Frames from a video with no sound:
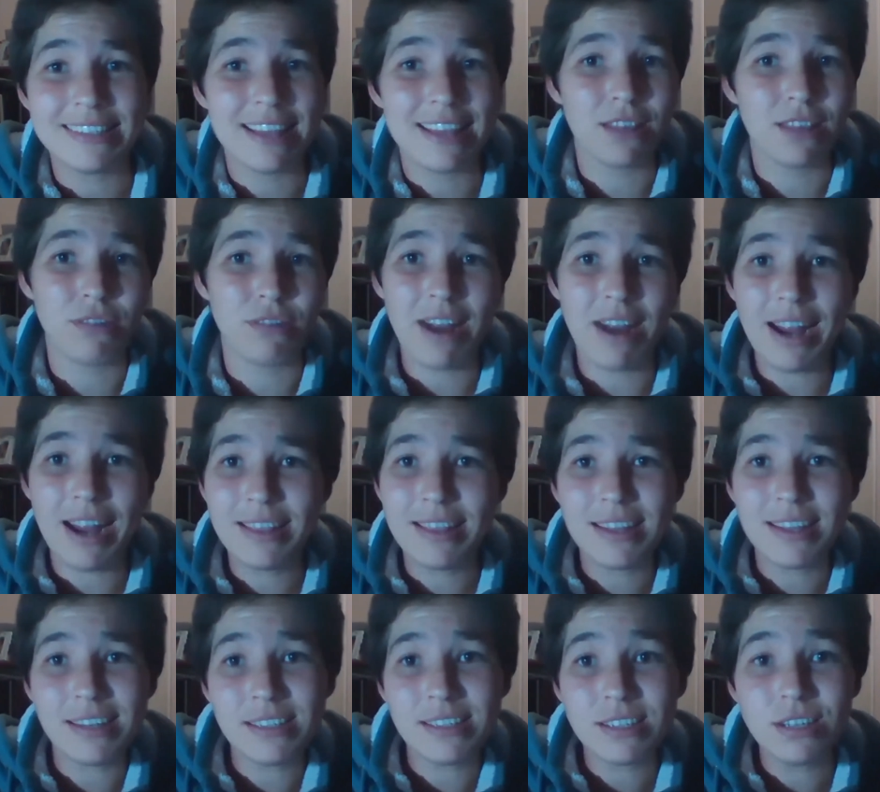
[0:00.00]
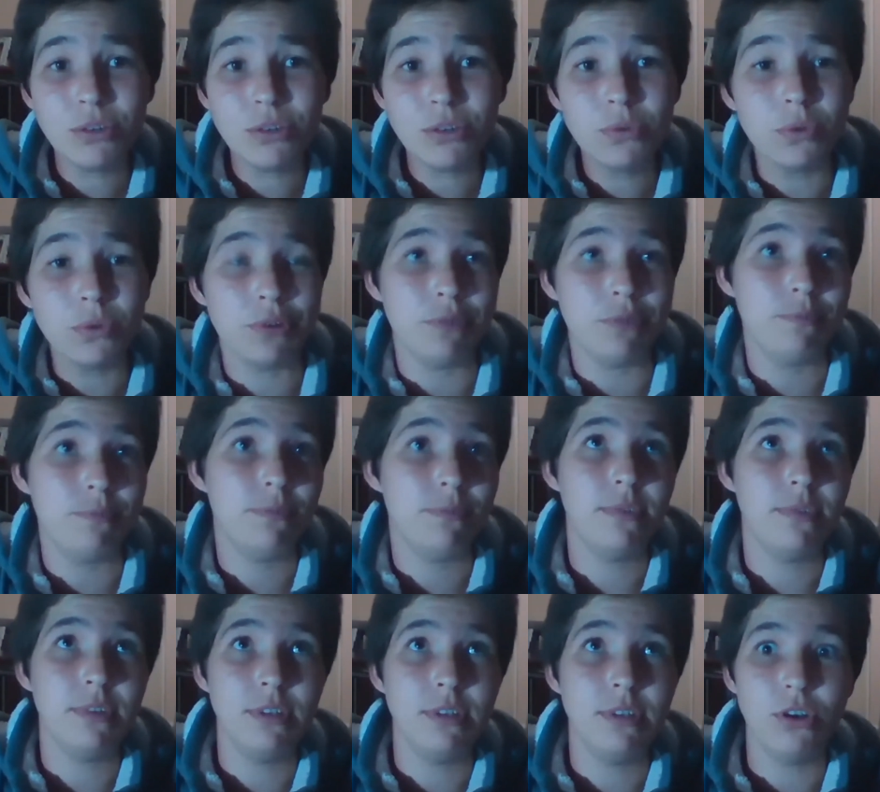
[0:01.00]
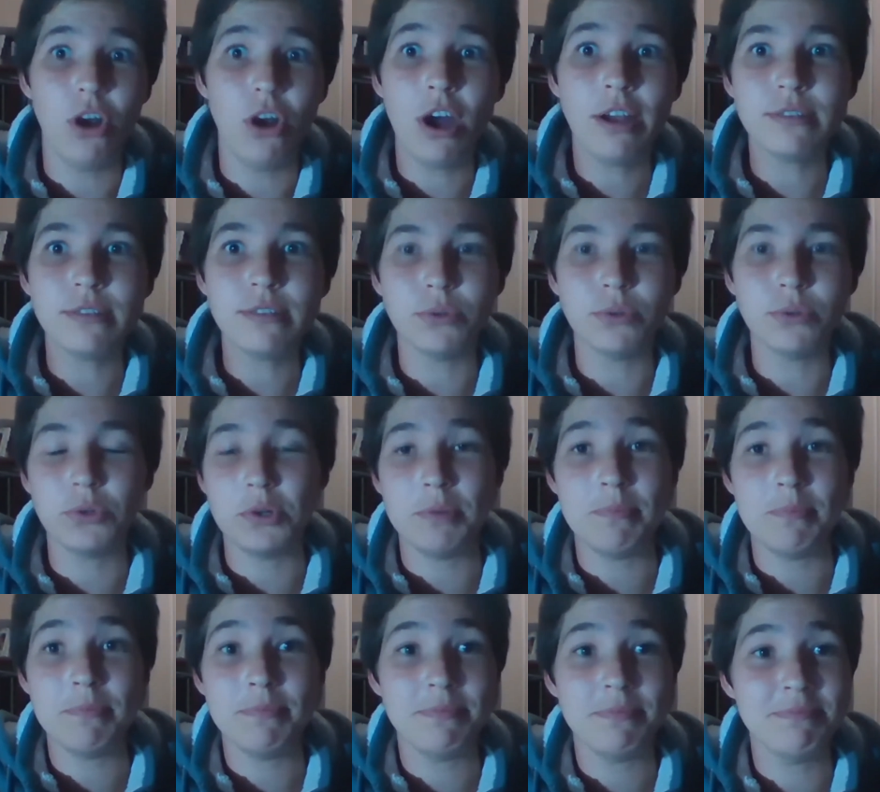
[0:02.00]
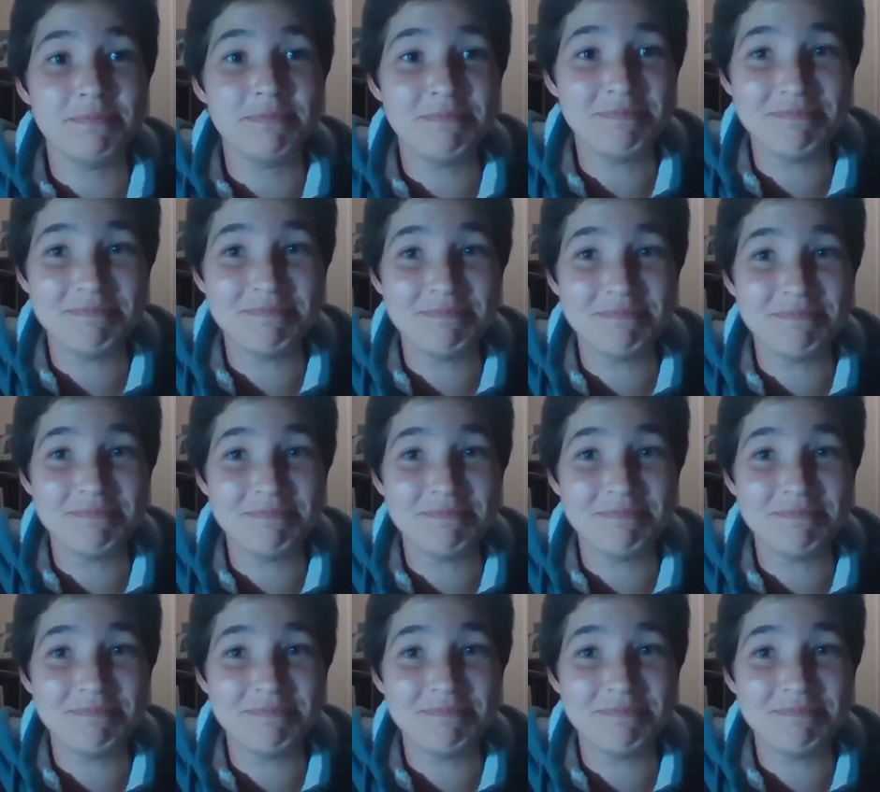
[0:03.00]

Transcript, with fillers: Is that the right thing to do, or not yeah, you know i